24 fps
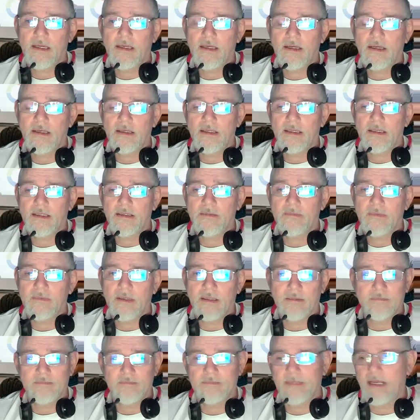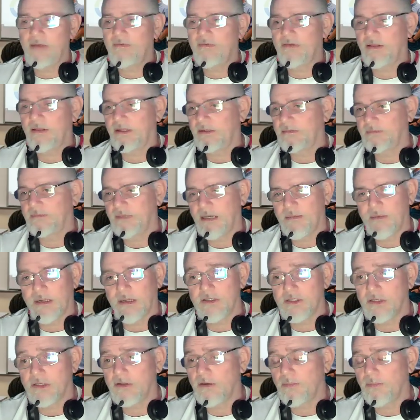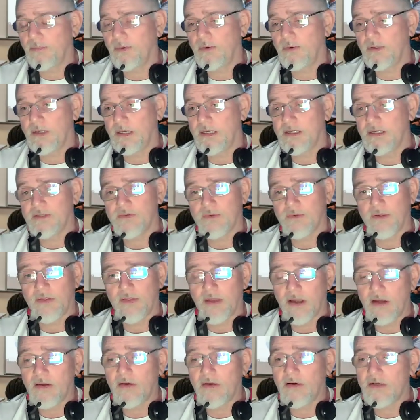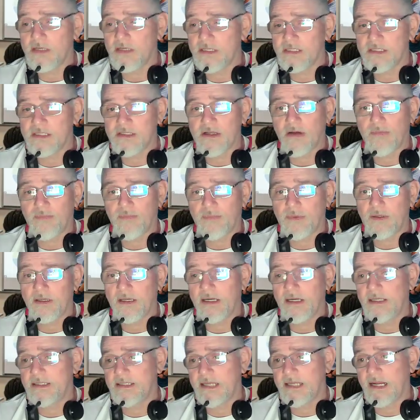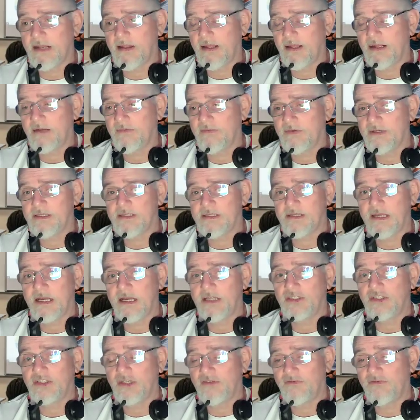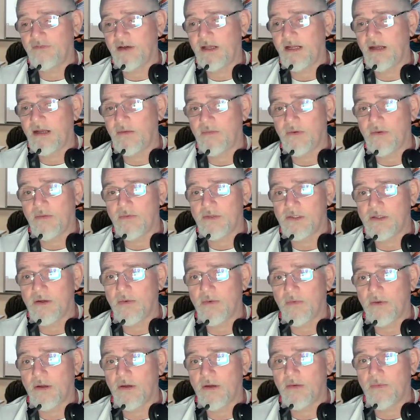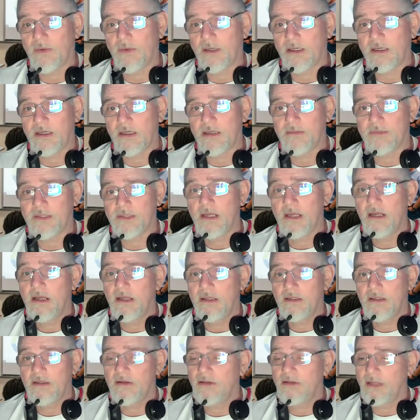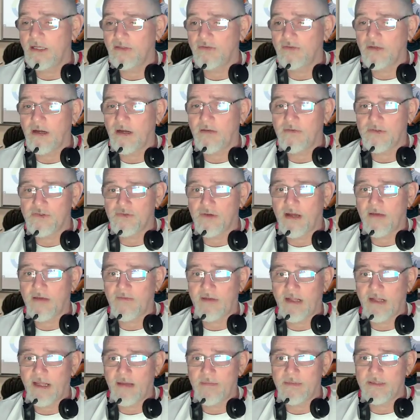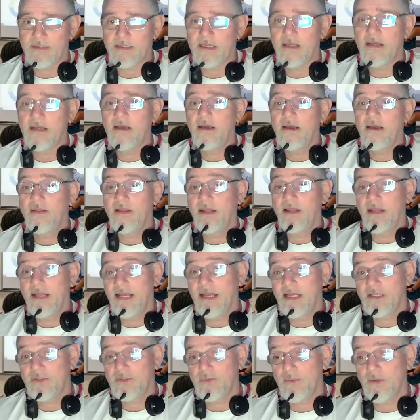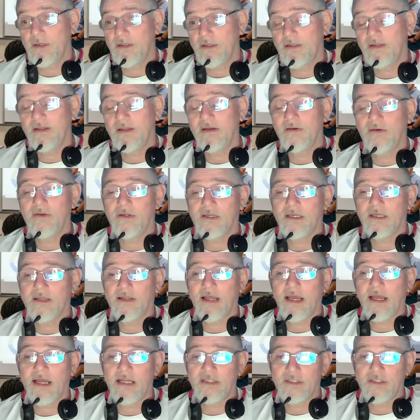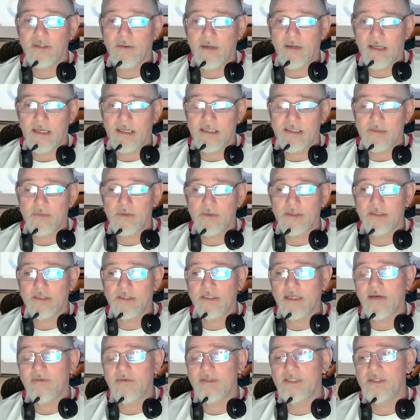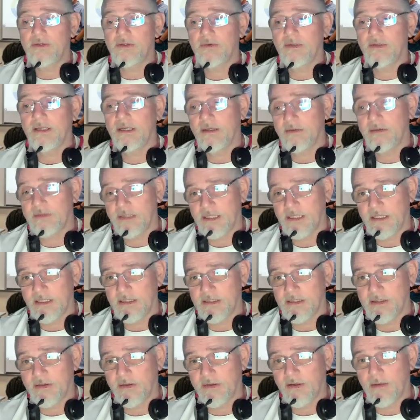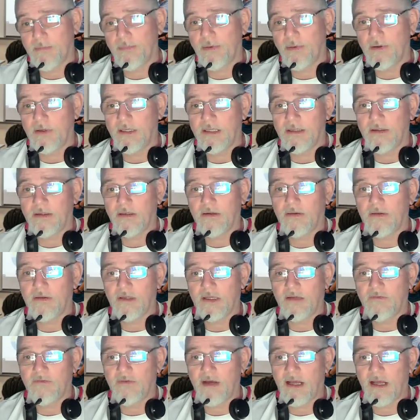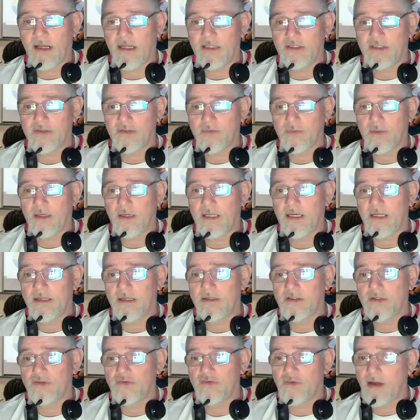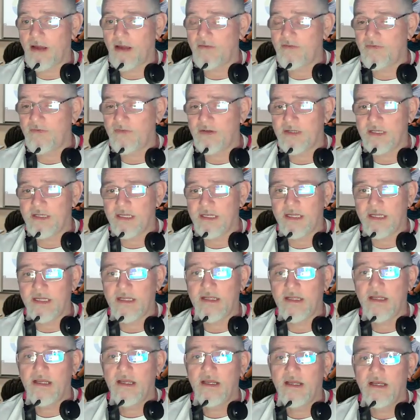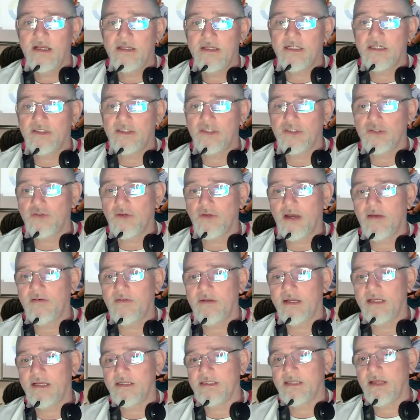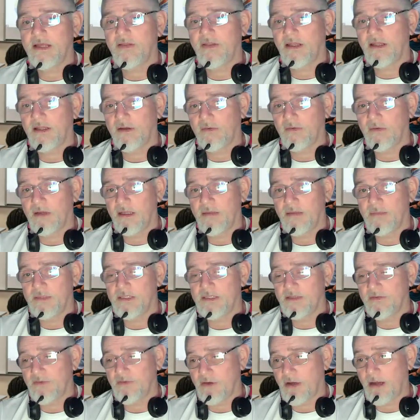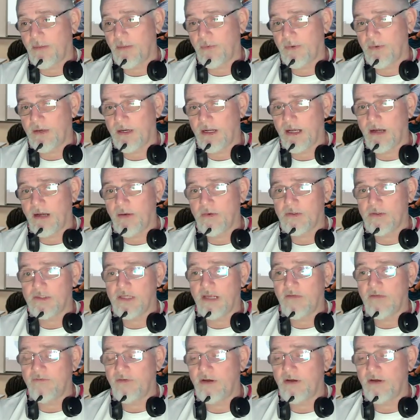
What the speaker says: everything. I mean, because they're going to pull your history. They're going to stomp the guts out of that investigation and find out what was going on when it comes to that driver's driving habits. The next one, they're going to look at the HOS, which is obviously your ELD. So they're going to pull it. They're going to look at violations related to driver fatigue, such as driving outside the legal limits of your operating hours and